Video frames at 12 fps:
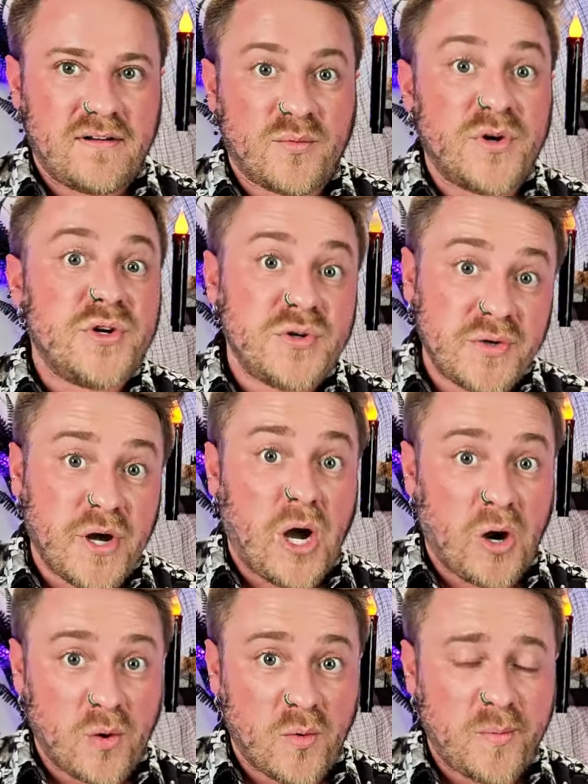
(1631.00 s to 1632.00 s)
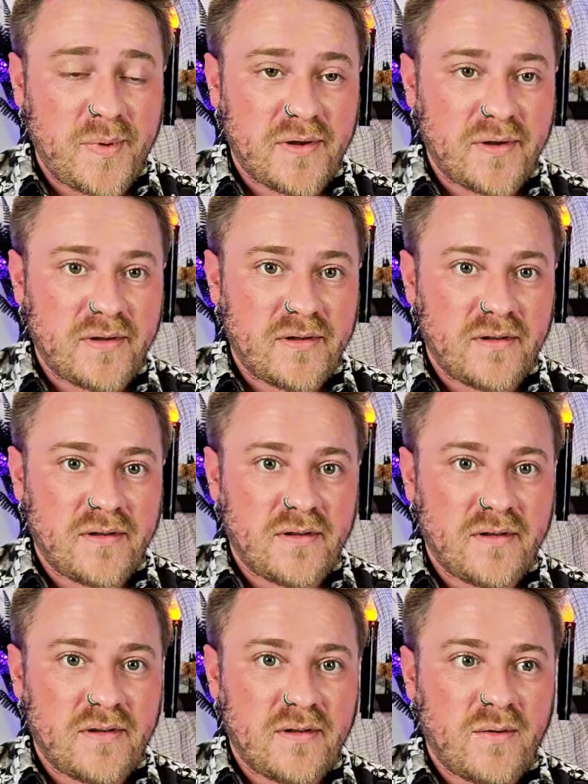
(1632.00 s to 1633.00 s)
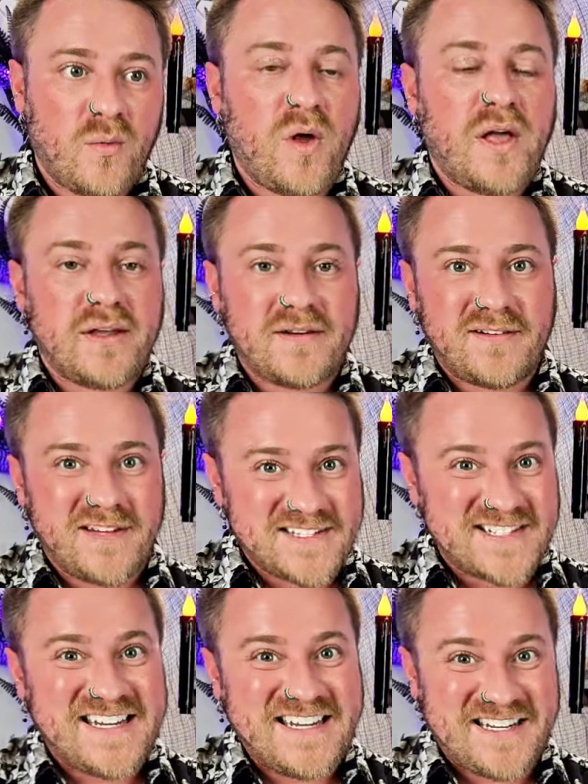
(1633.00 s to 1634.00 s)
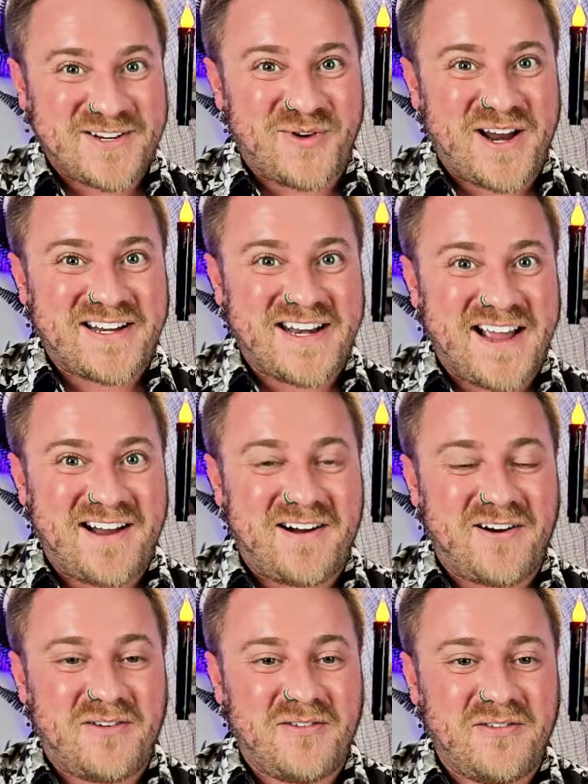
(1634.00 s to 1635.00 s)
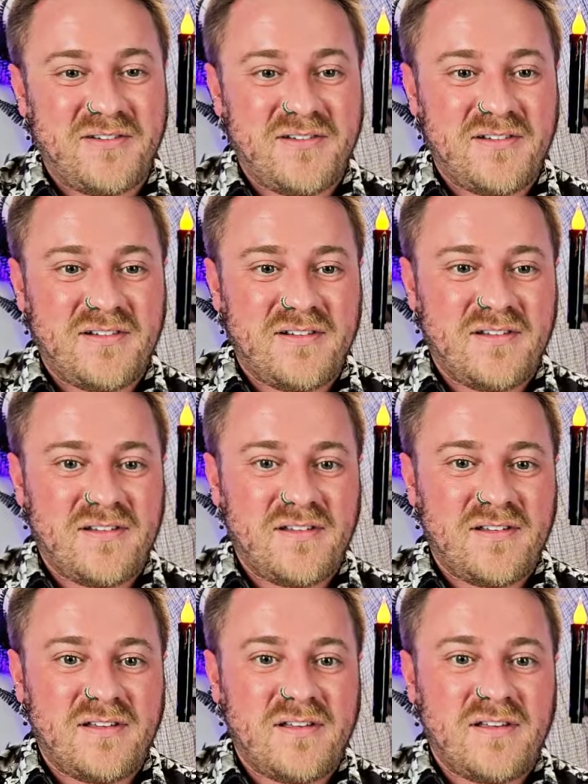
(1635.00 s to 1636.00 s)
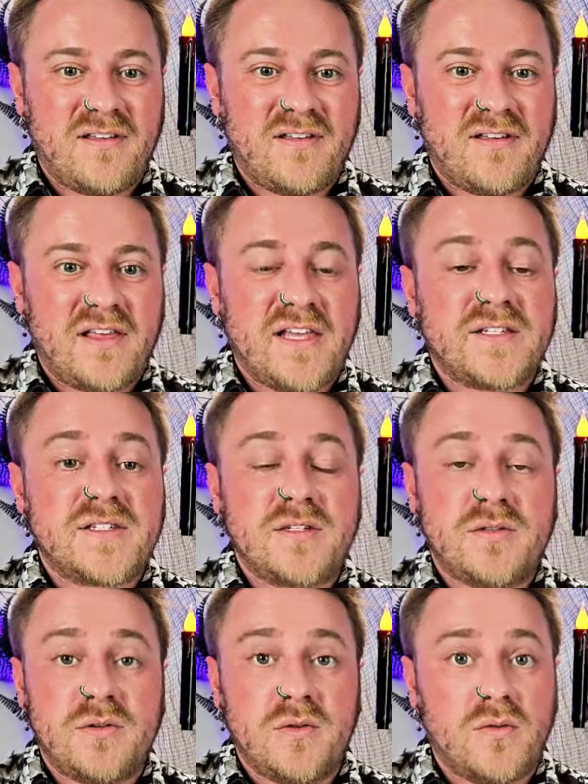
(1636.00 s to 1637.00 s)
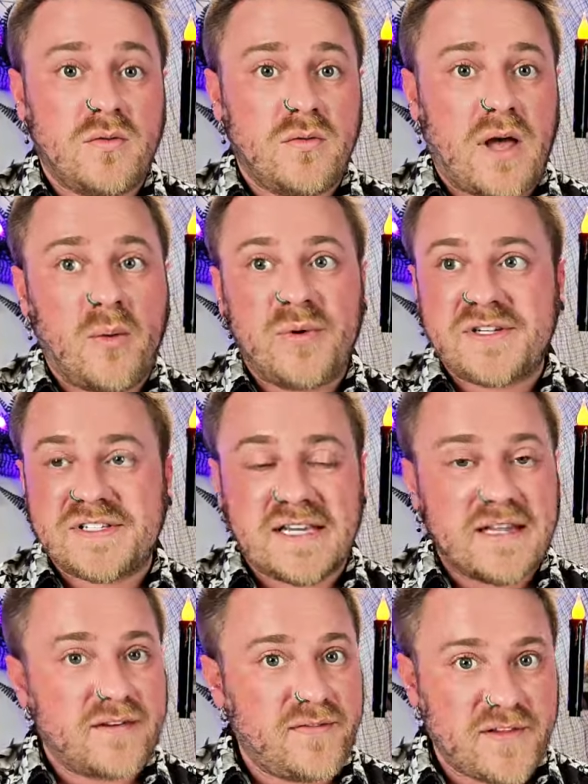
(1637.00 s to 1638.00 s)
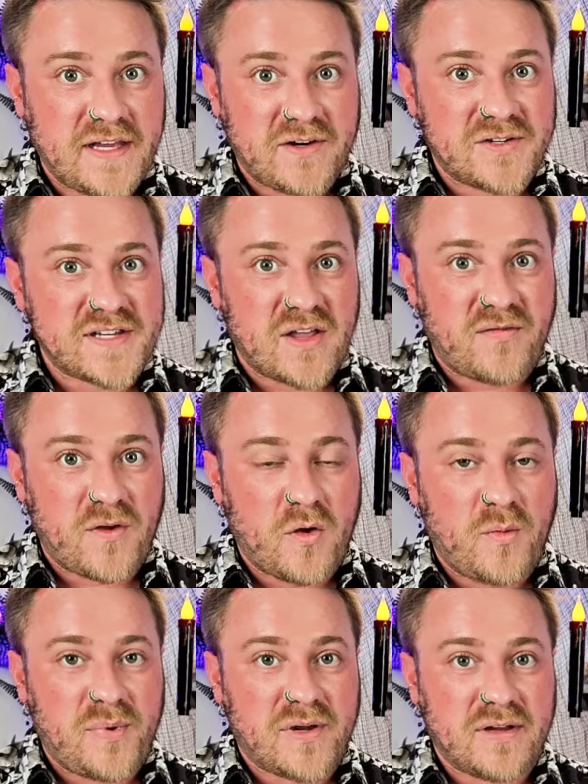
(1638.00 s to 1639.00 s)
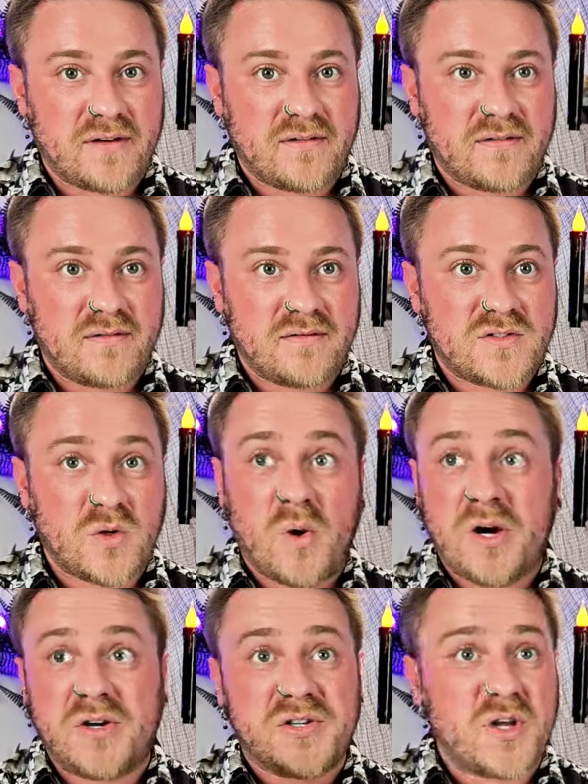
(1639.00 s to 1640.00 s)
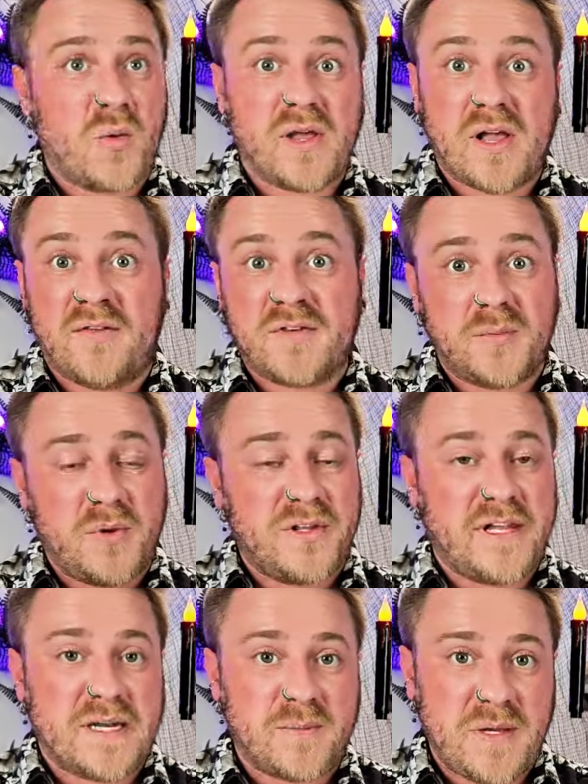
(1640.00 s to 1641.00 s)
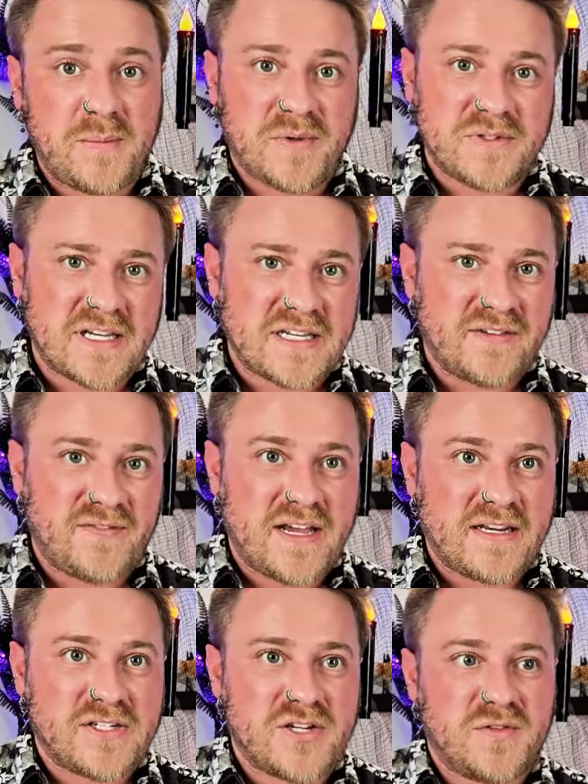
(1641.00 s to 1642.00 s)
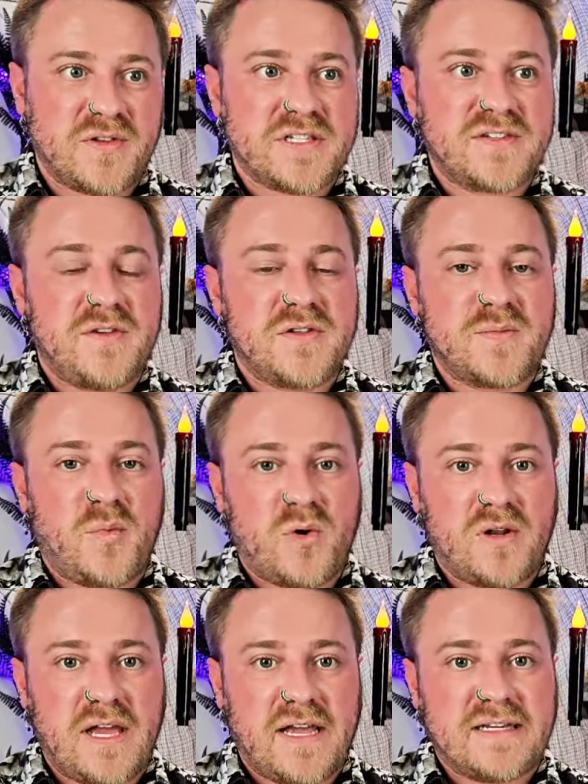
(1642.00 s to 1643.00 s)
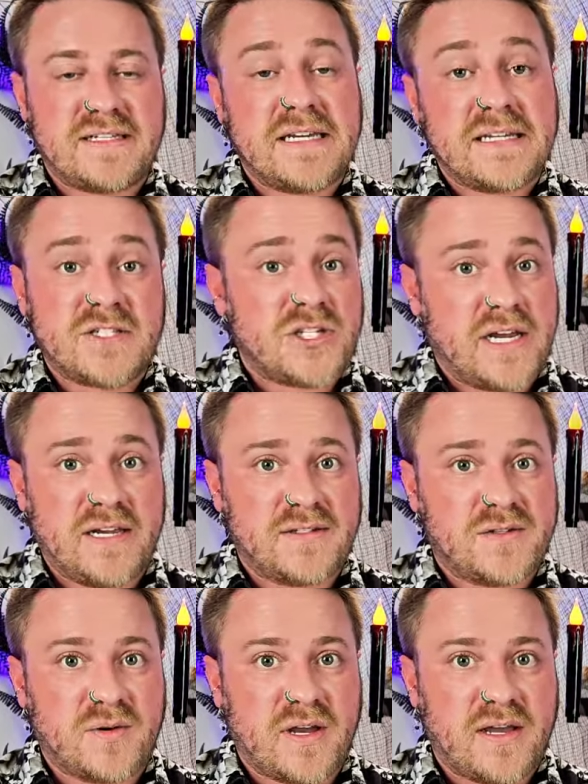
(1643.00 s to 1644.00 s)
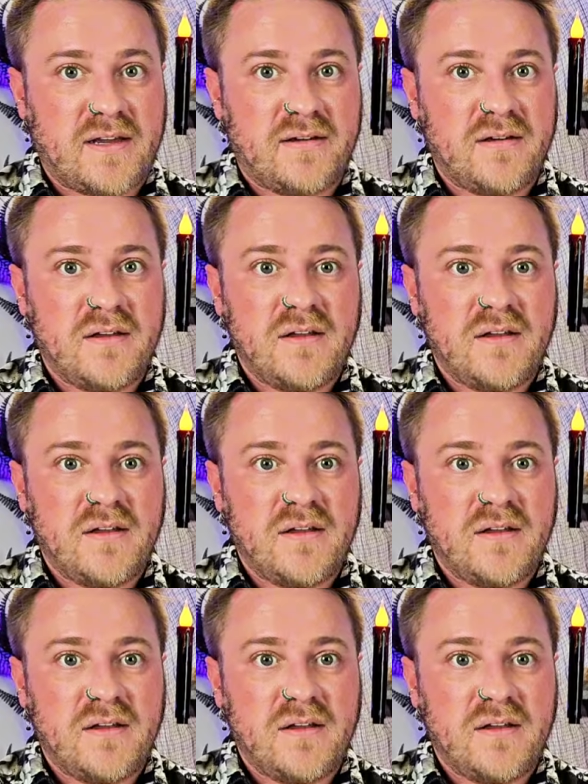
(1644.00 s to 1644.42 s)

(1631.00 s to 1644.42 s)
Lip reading: renewed hope. What is needed right now is to, I wouldn't say like flay yourself open to where you're so uncomfortable and letting people take advantage of you. This feels more like take a chance, okay?